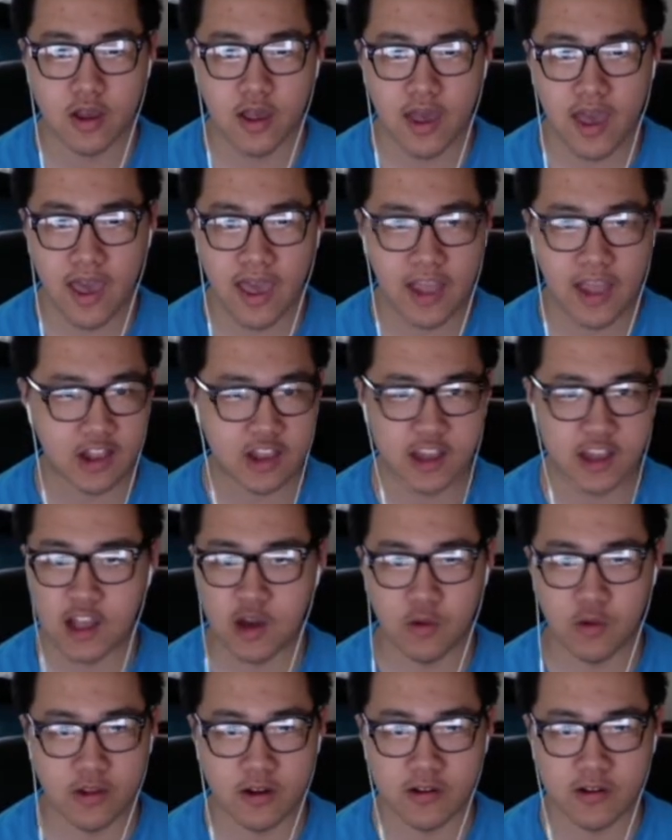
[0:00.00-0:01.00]
and get
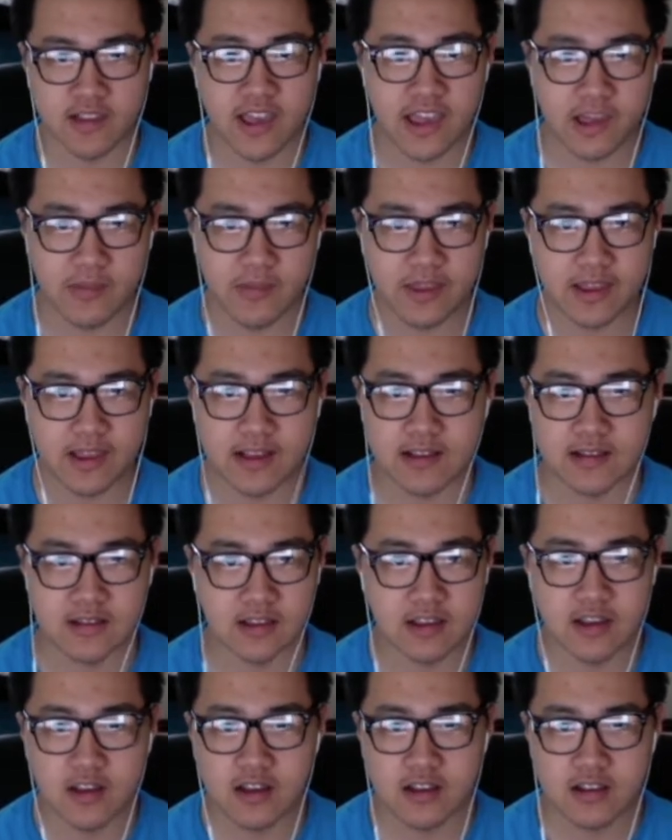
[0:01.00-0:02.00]
on with our day,
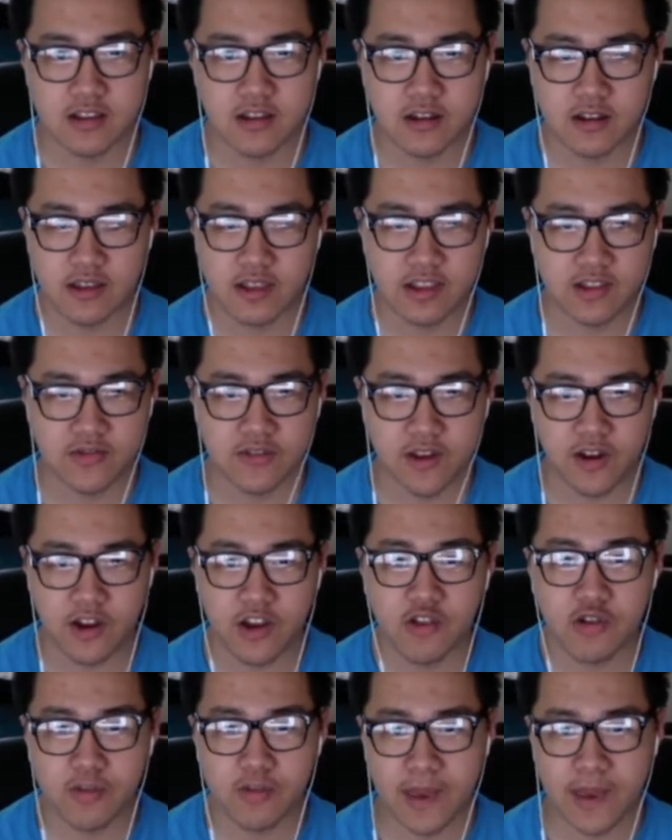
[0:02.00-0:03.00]
because it's
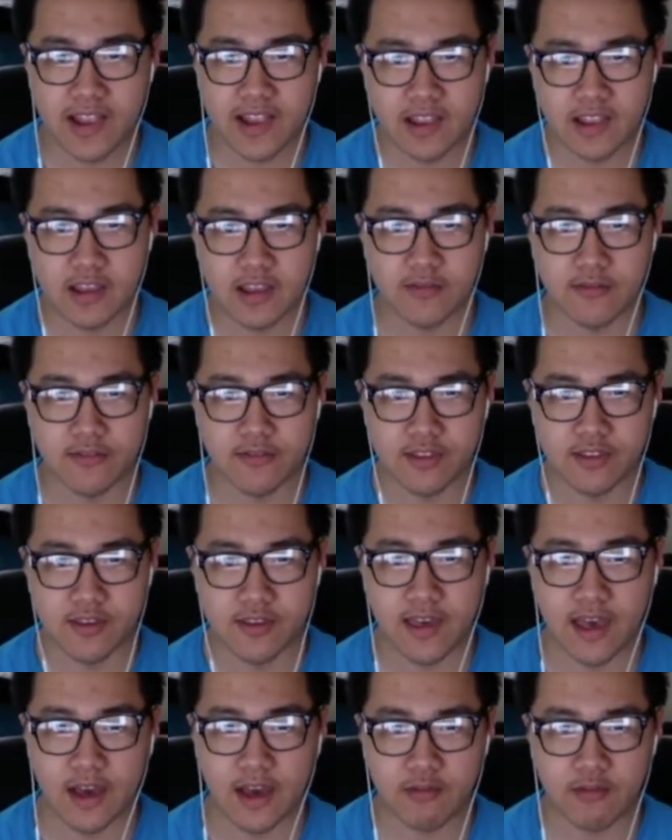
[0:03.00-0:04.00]
very repetitive
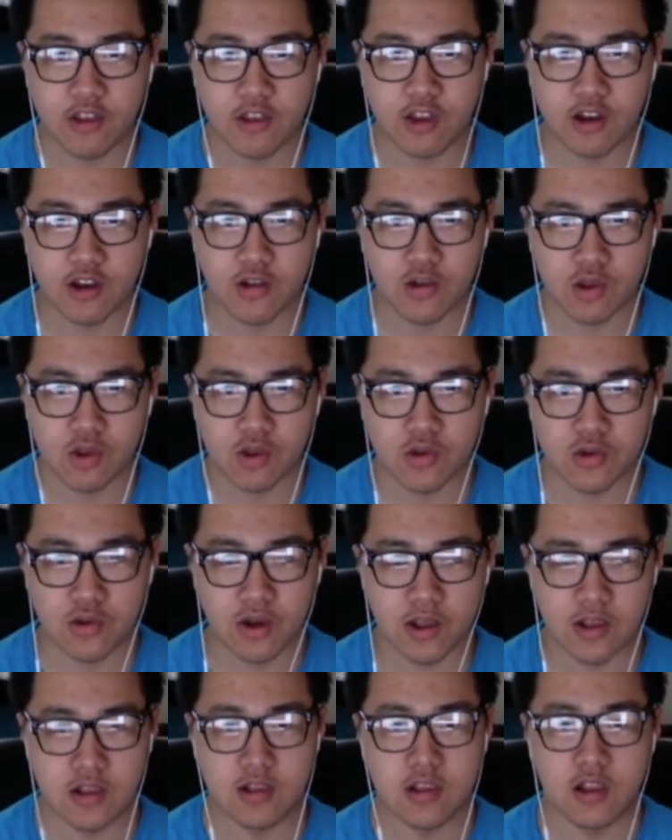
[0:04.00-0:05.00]
to have to go through
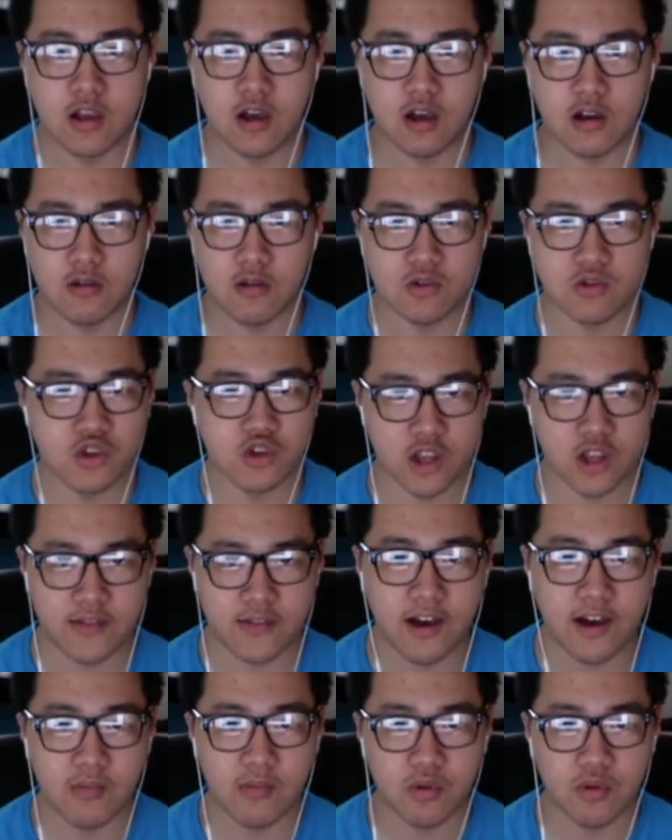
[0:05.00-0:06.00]
a long string of
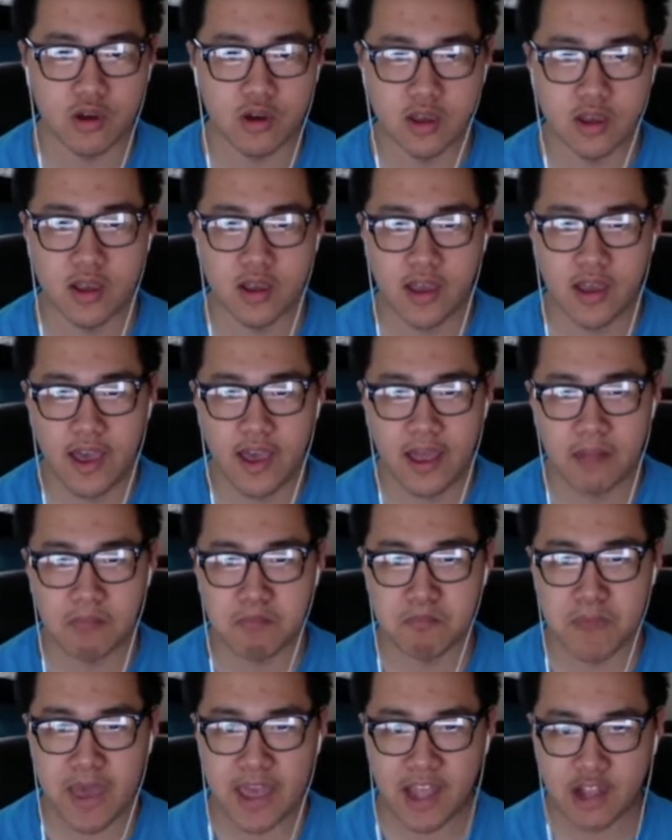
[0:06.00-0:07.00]
output
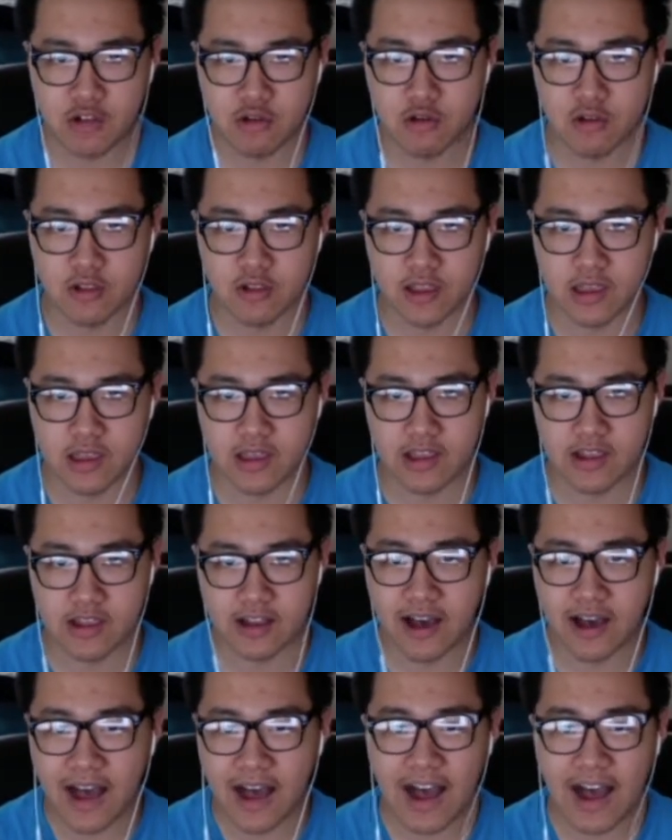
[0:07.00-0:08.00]
and manually
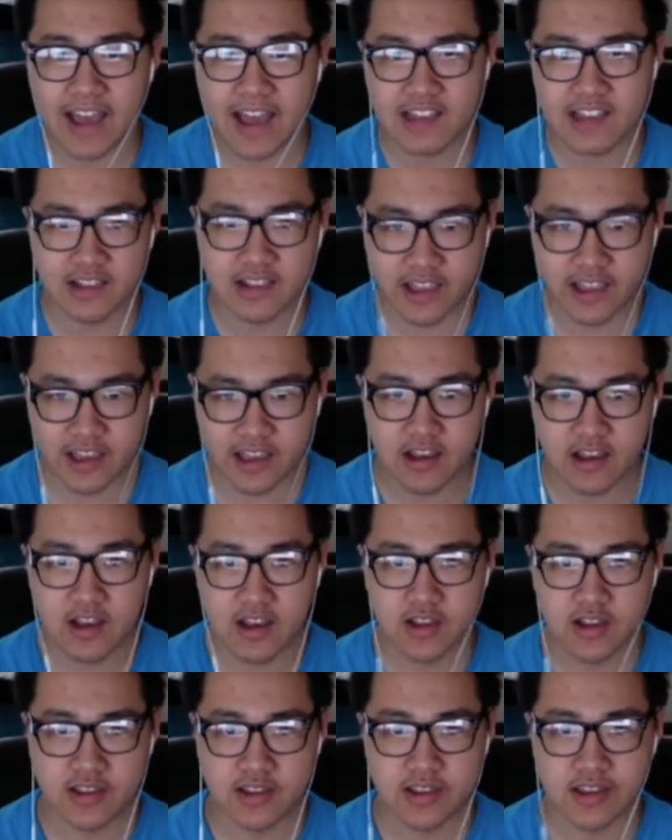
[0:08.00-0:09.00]
highlight
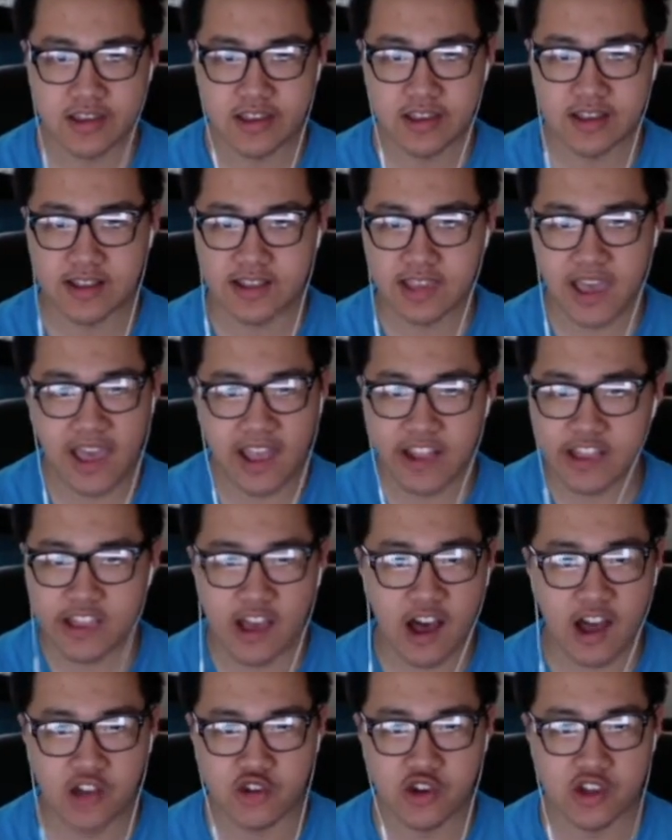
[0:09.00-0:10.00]
the 10
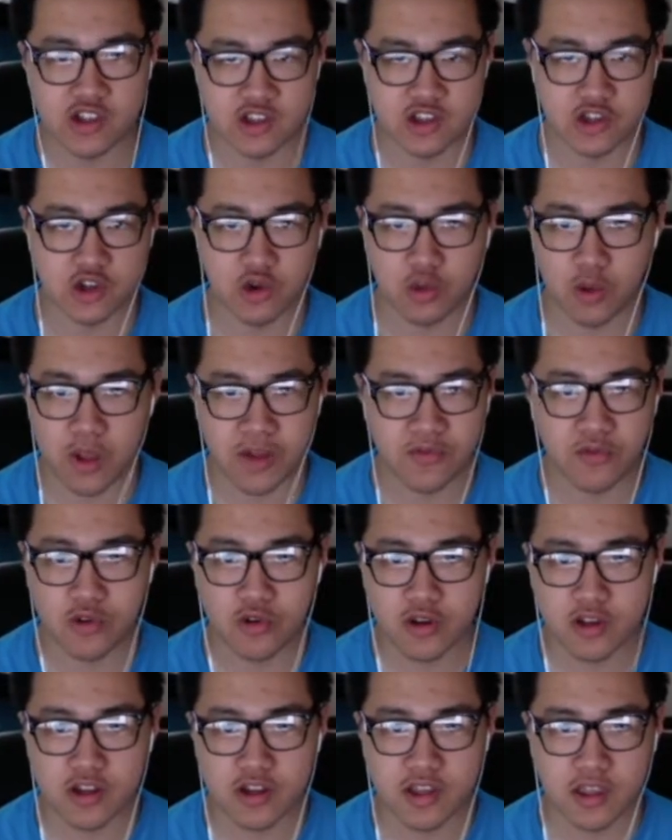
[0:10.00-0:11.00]
addresses or whatever
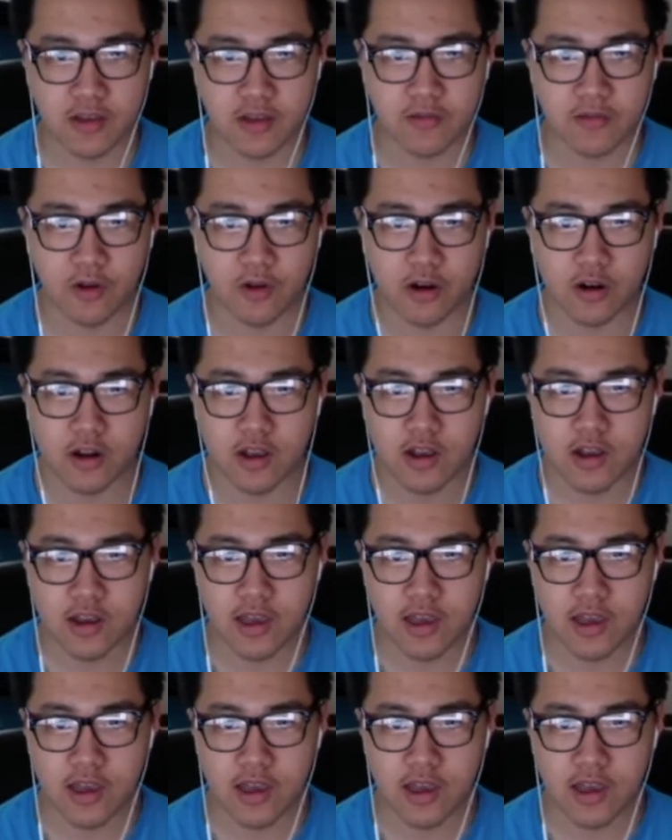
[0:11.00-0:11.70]
we're looking for.